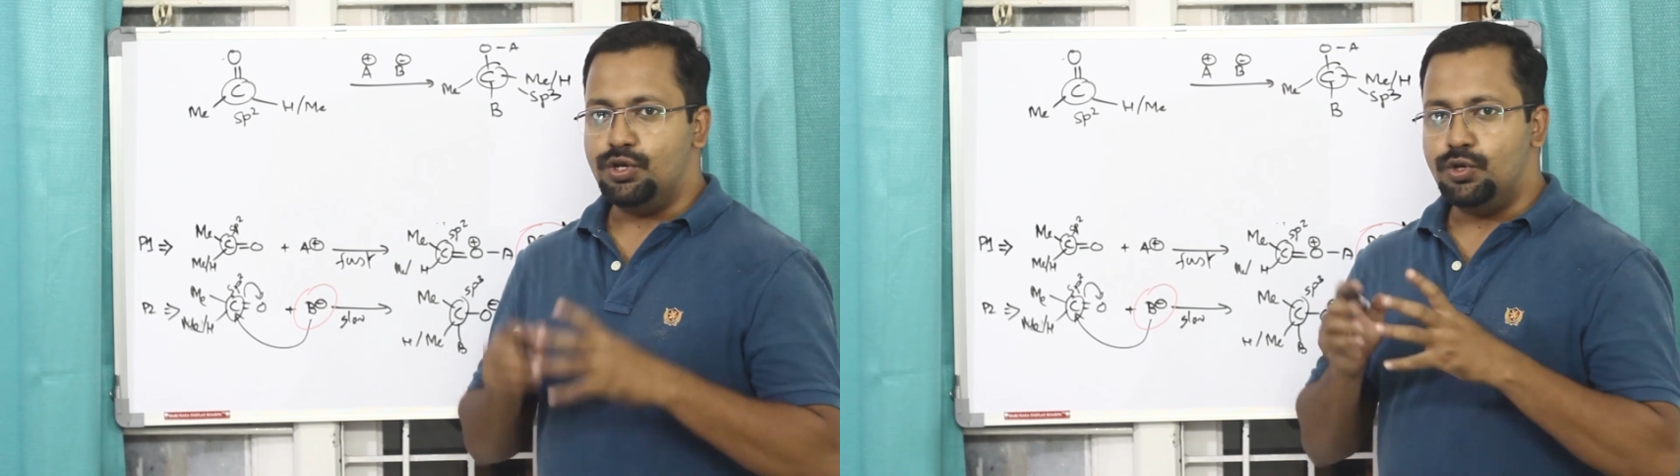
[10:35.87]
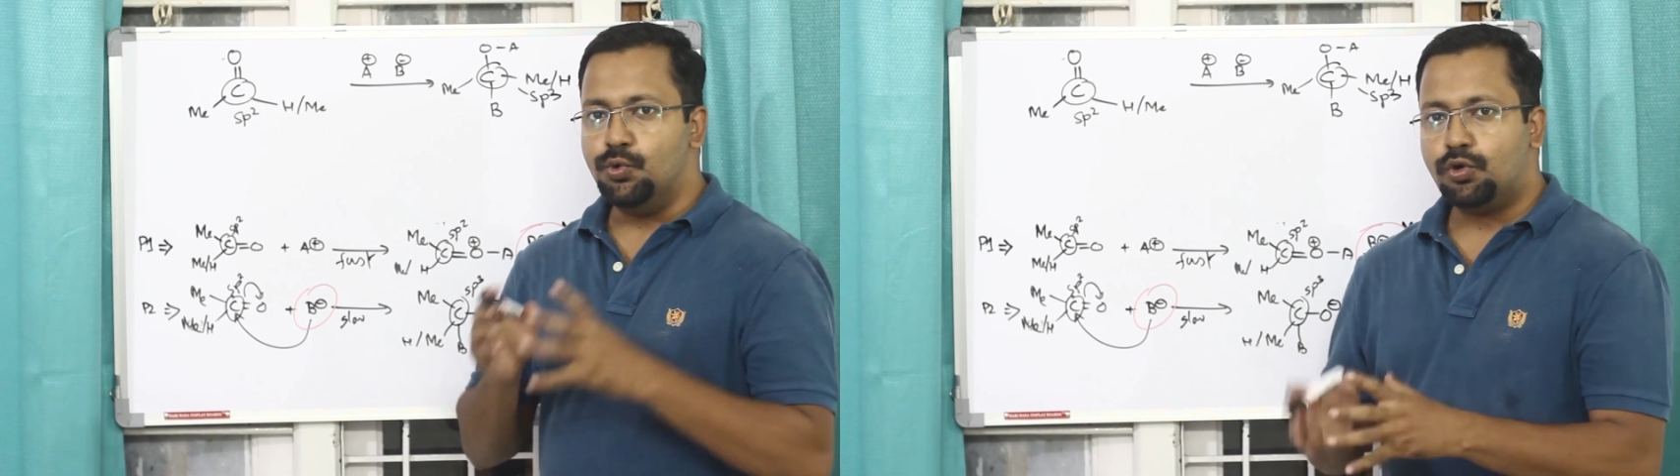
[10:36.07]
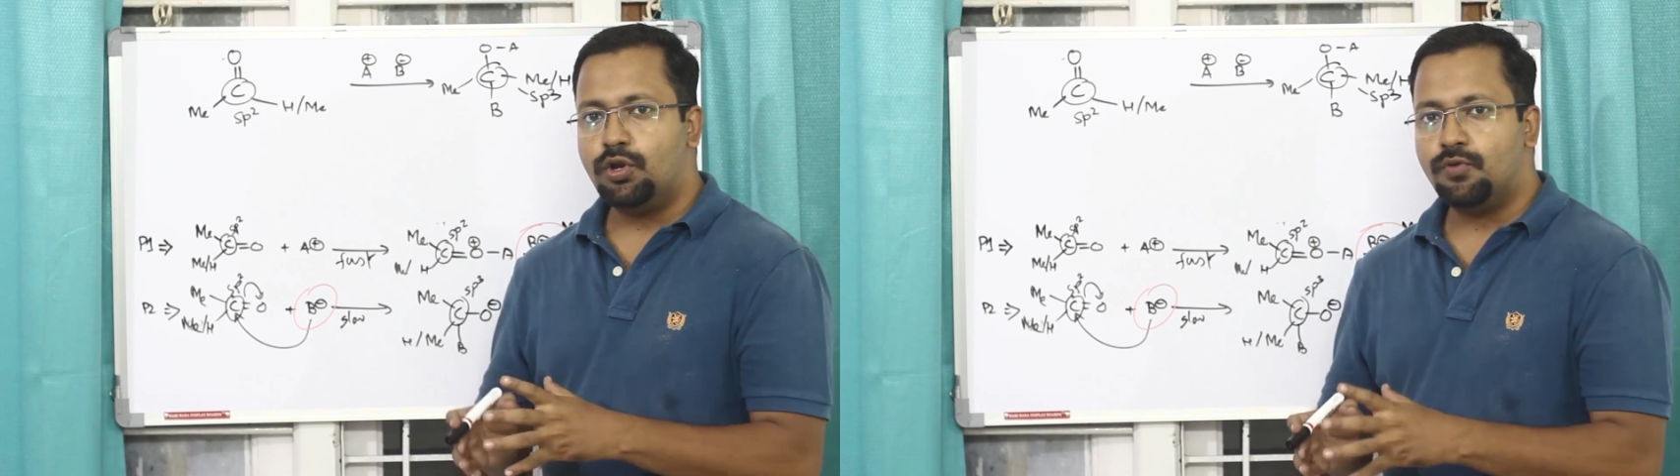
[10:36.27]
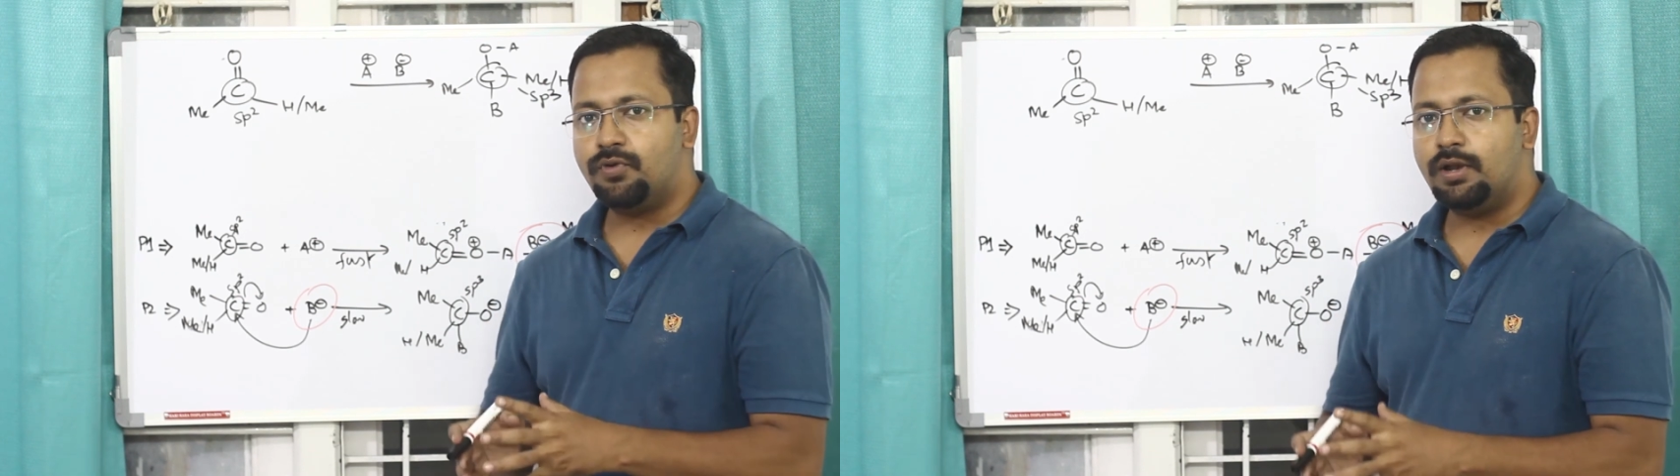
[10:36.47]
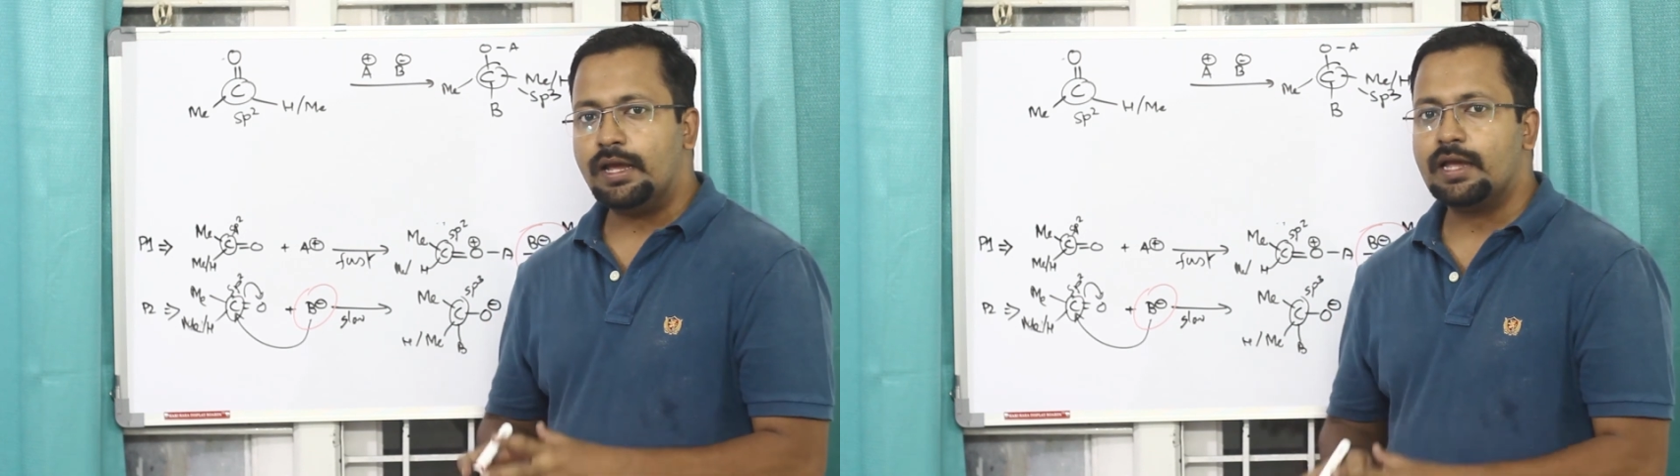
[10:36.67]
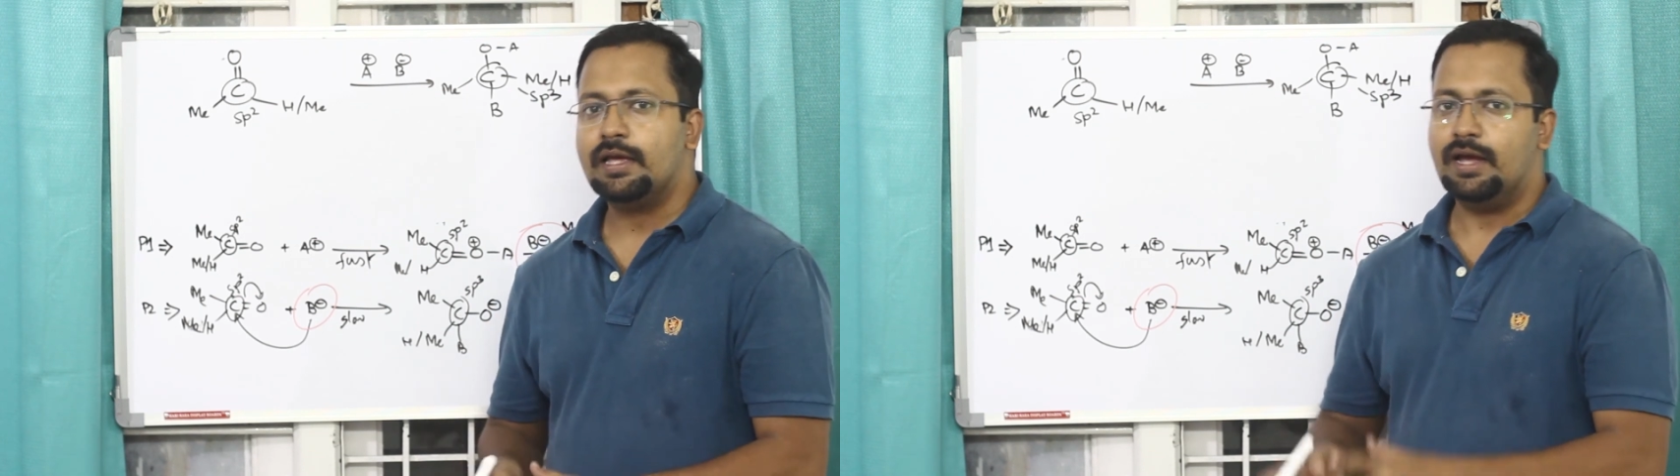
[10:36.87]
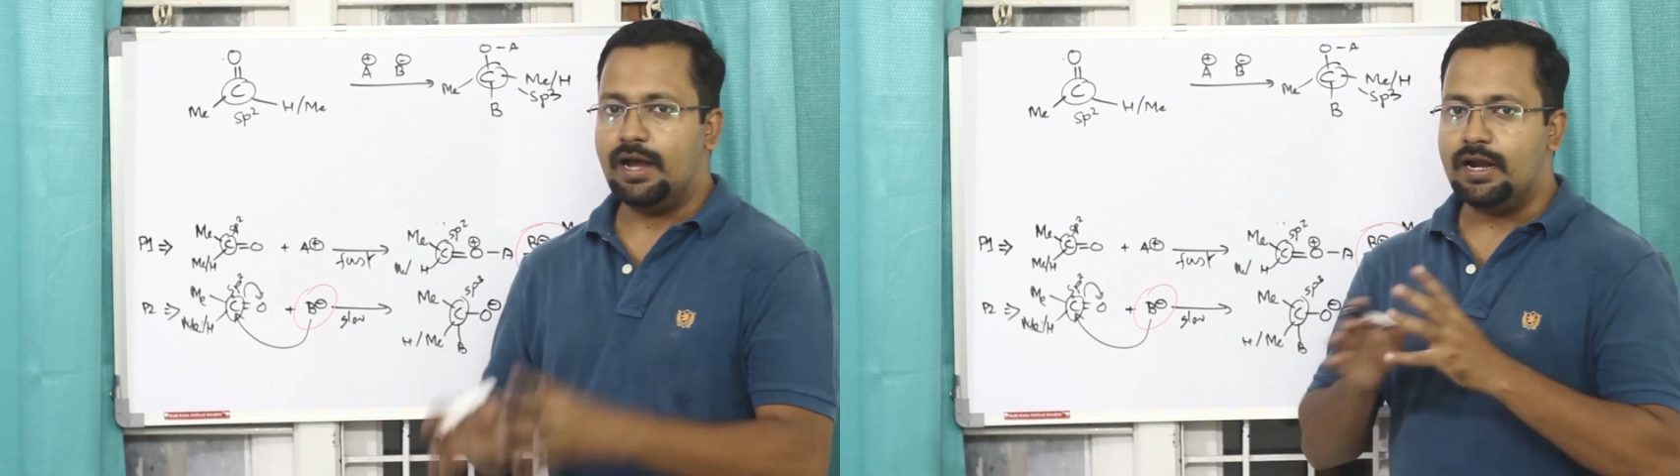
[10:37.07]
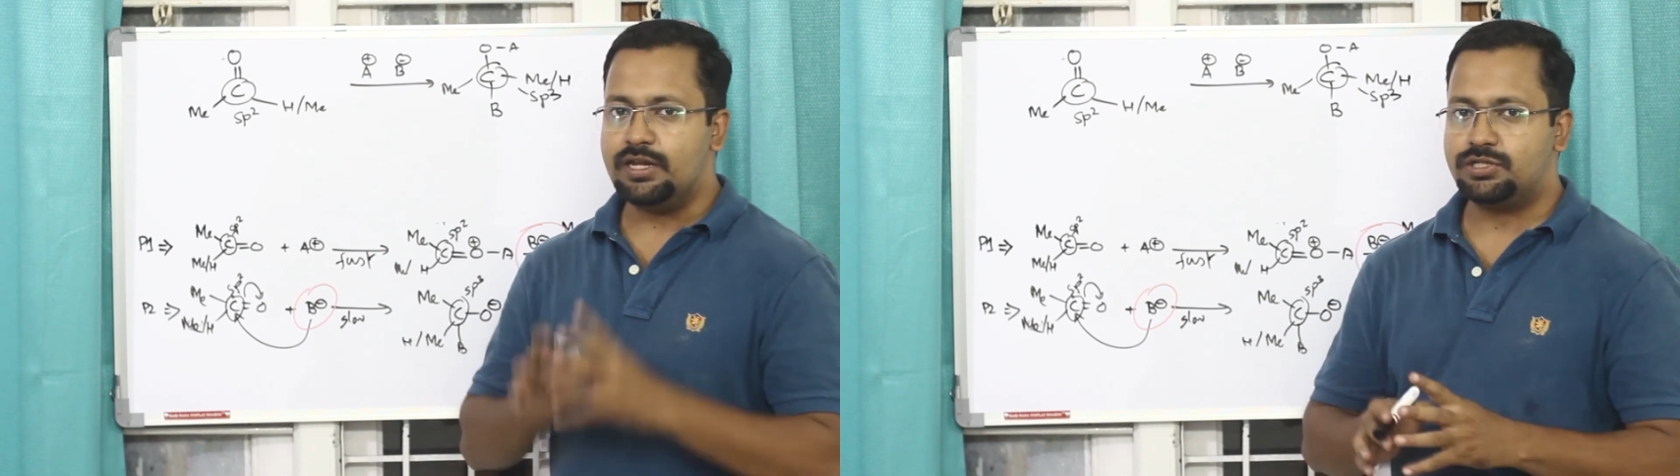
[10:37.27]
nucleophilic
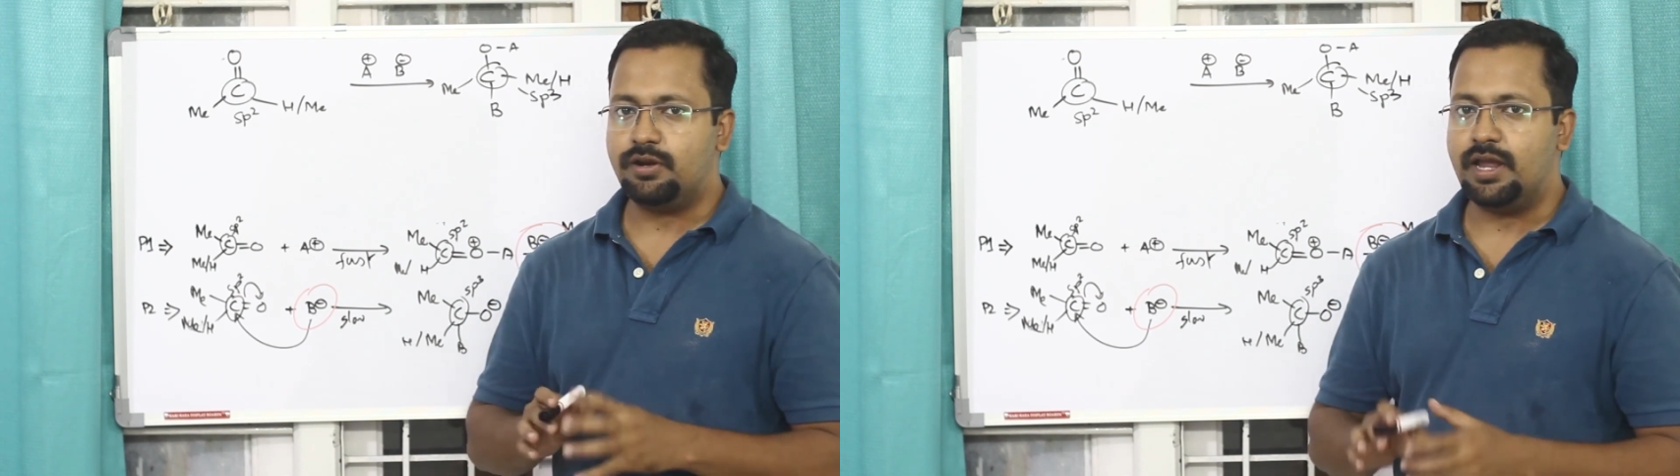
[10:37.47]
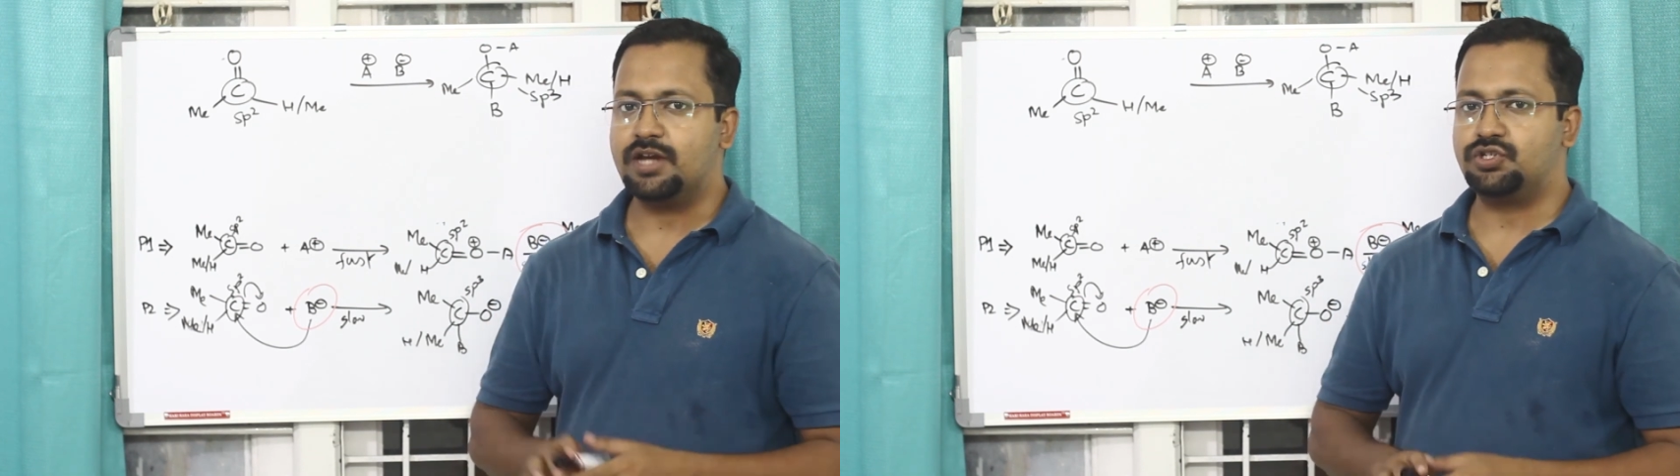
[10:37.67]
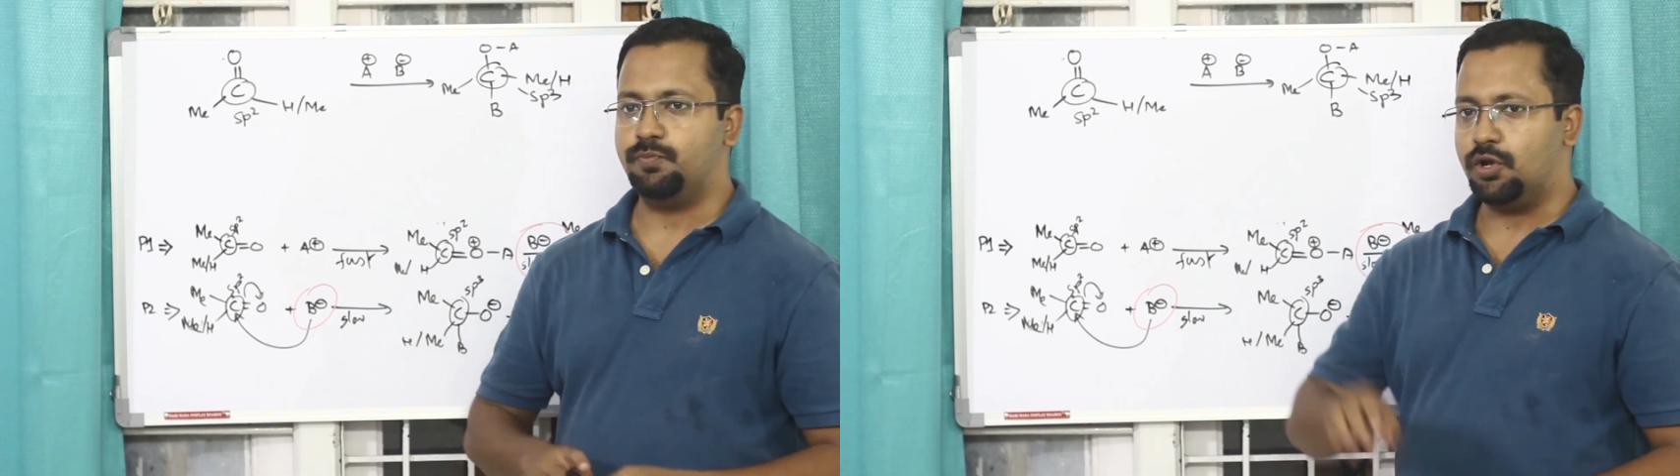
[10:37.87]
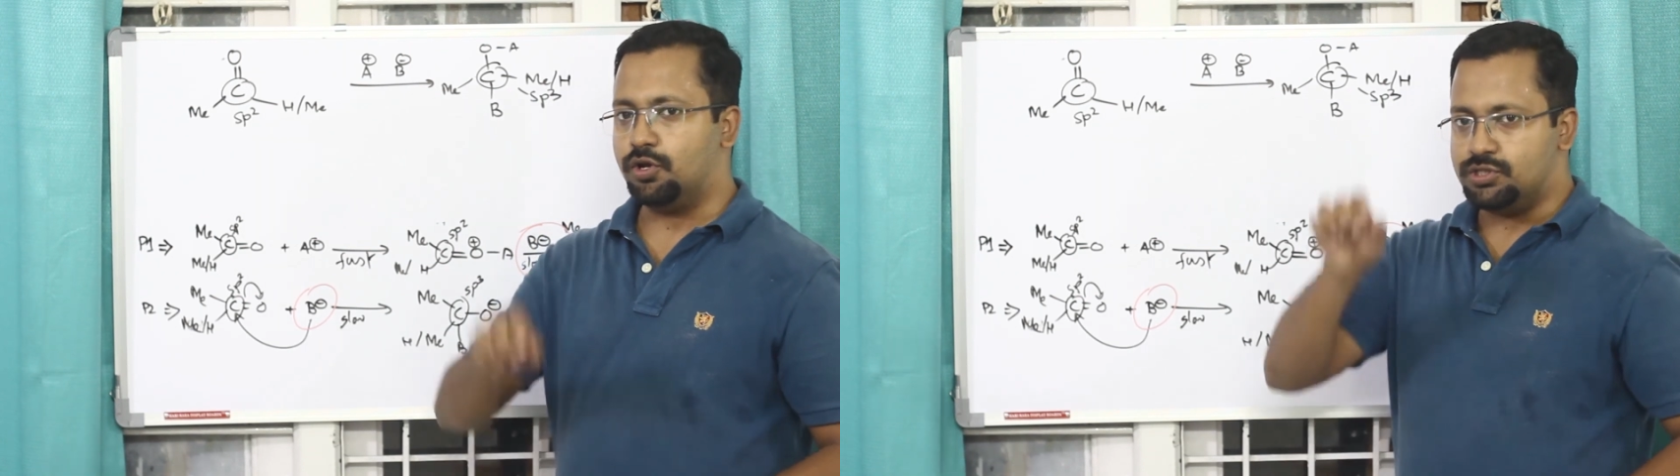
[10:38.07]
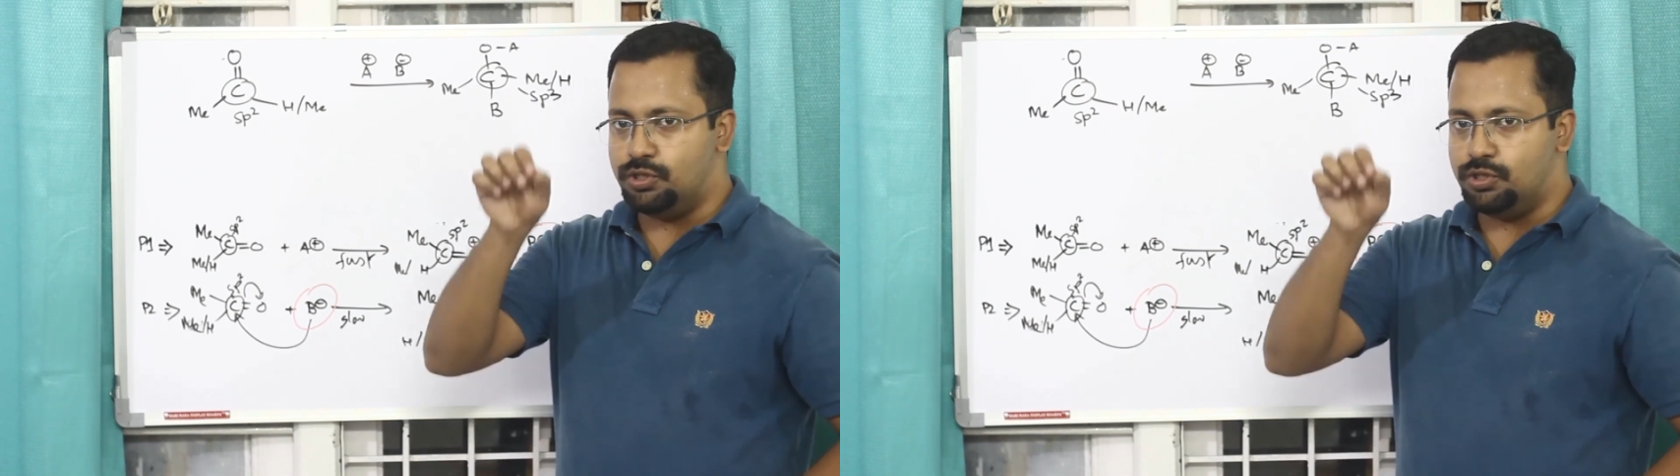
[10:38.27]
addition reaction because